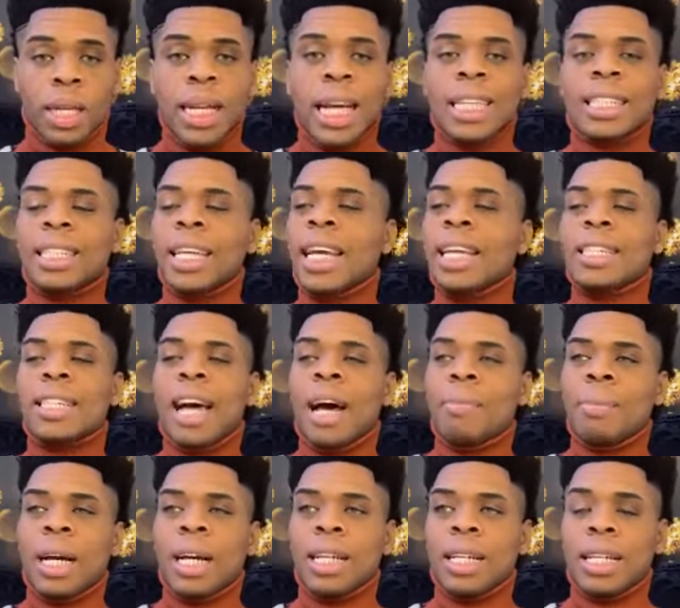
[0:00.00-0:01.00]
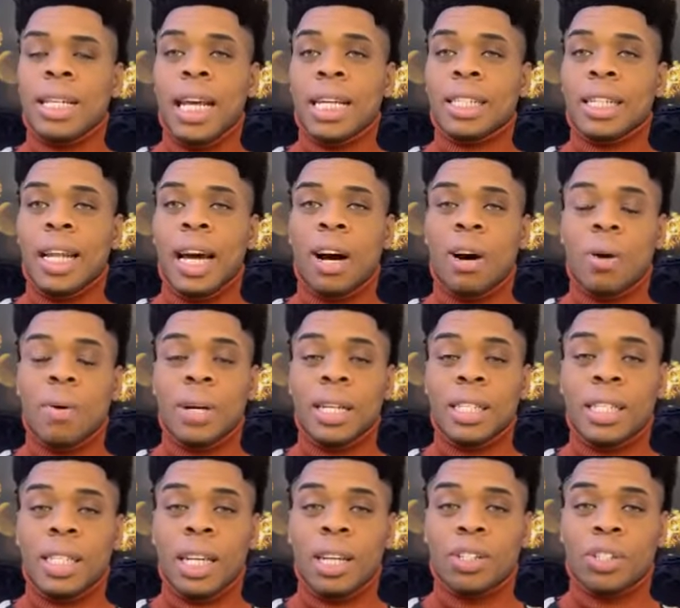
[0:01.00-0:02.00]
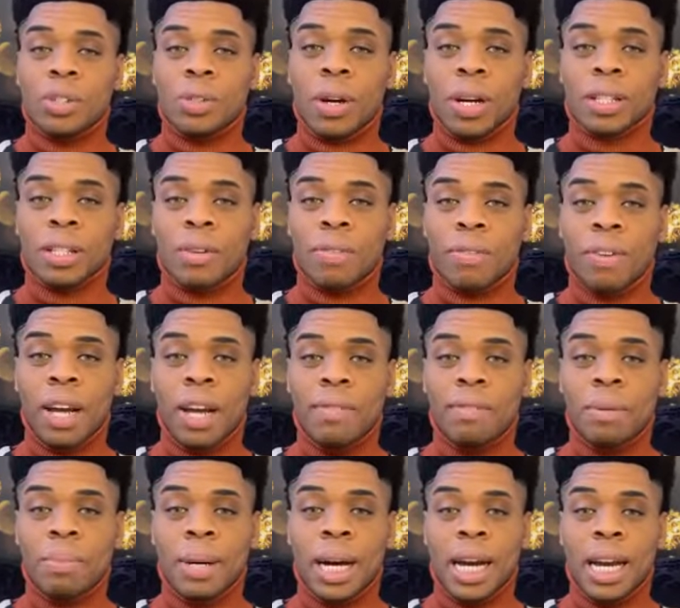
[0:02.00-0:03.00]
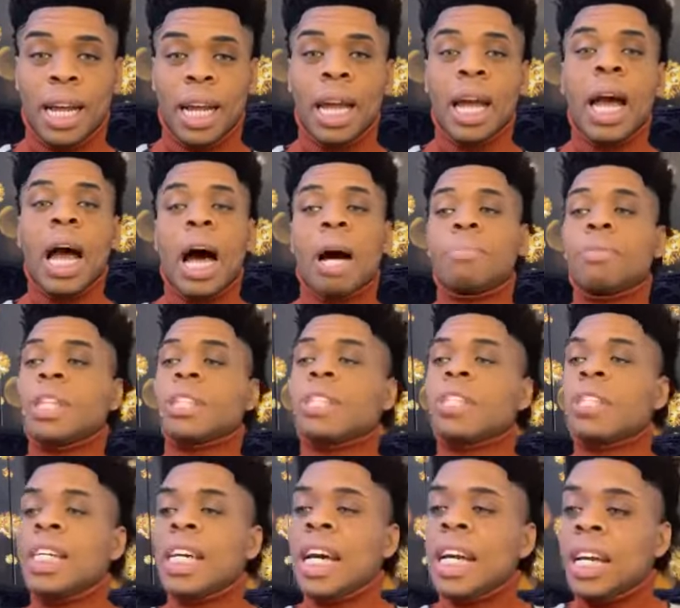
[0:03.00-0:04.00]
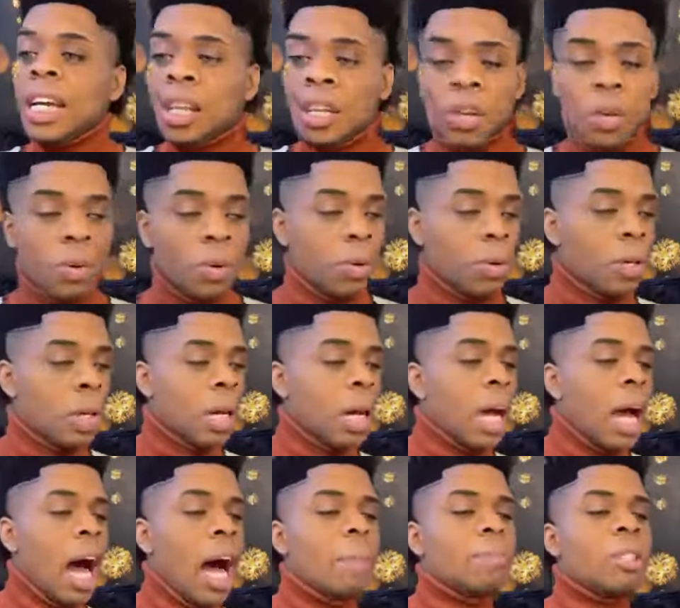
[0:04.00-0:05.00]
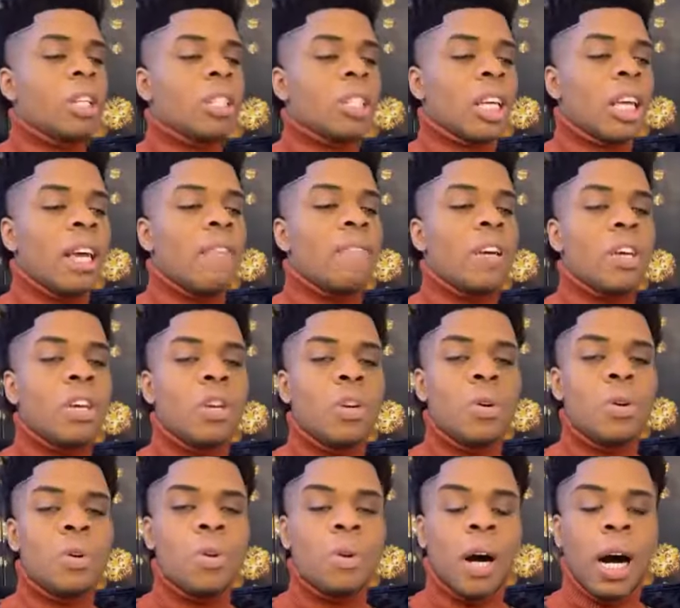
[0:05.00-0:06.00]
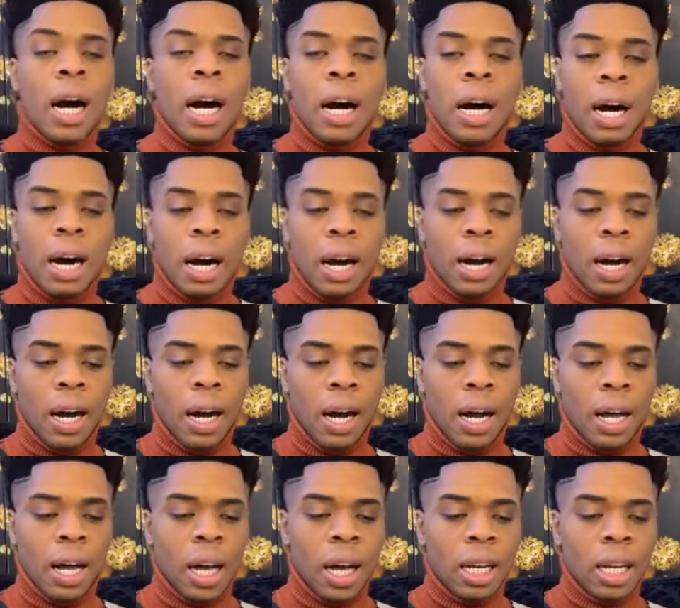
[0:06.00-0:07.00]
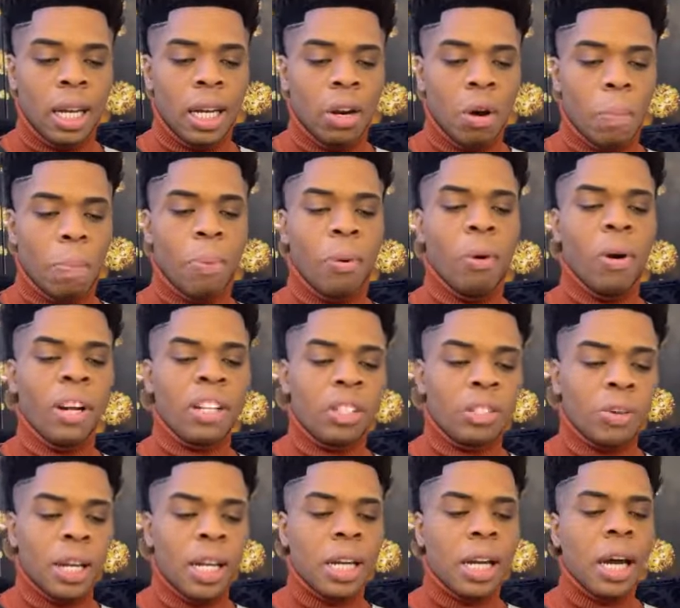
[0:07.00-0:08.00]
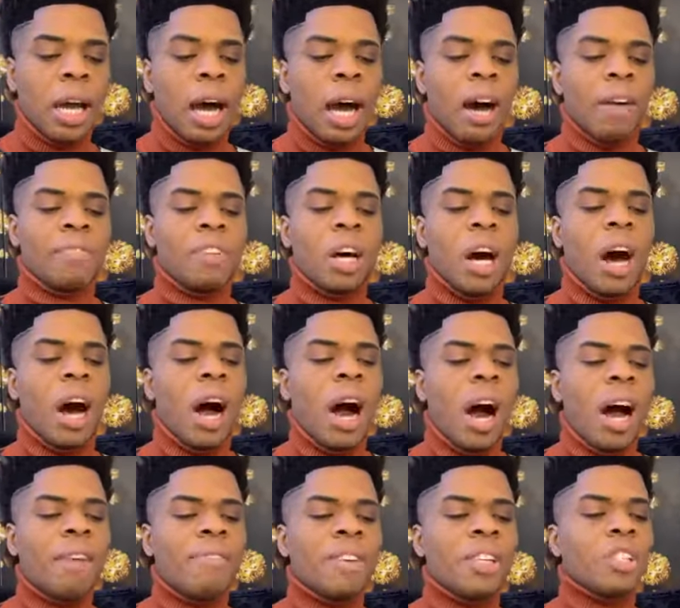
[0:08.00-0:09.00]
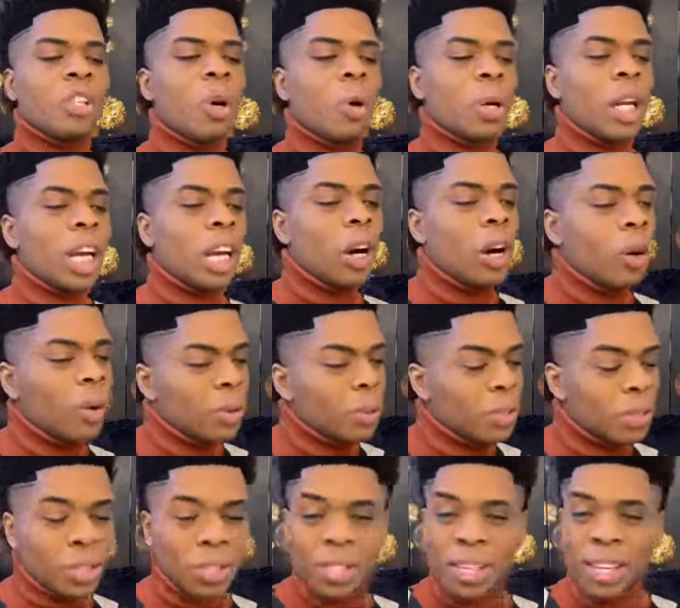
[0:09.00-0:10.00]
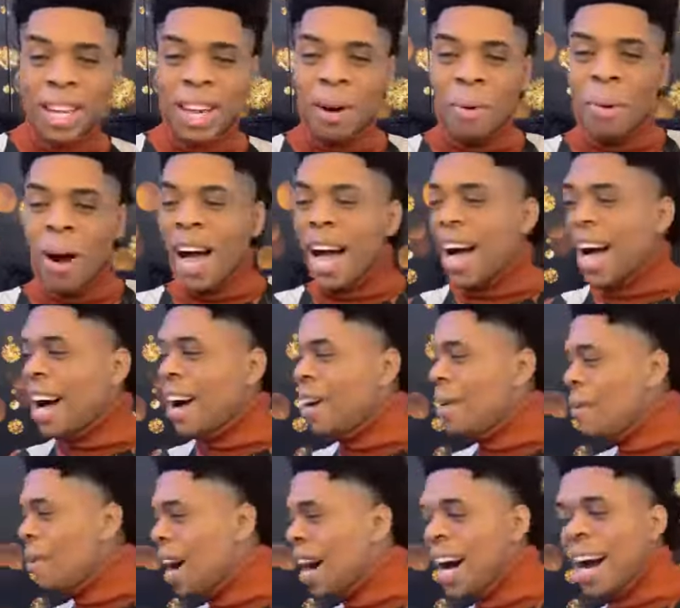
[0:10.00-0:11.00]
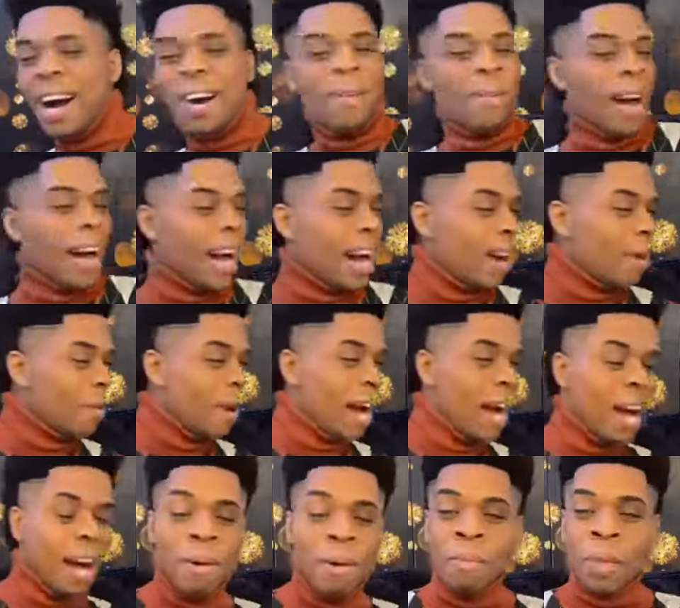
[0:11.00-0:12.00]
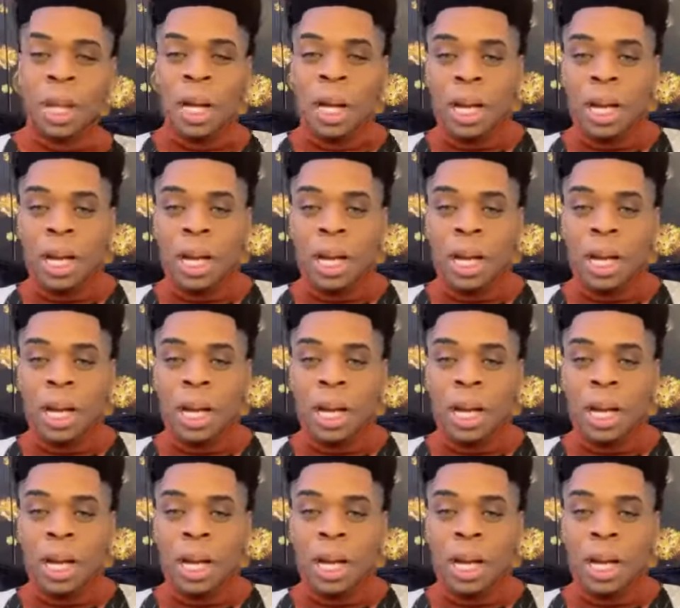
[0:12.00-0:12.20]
Now, saints, I'm not, that's not always the instruction for everybody. I'm just telling you. I'm just giving you a, a, a, a little portrait of the harvest Holy Ghost. Wow, wow, wow, wow.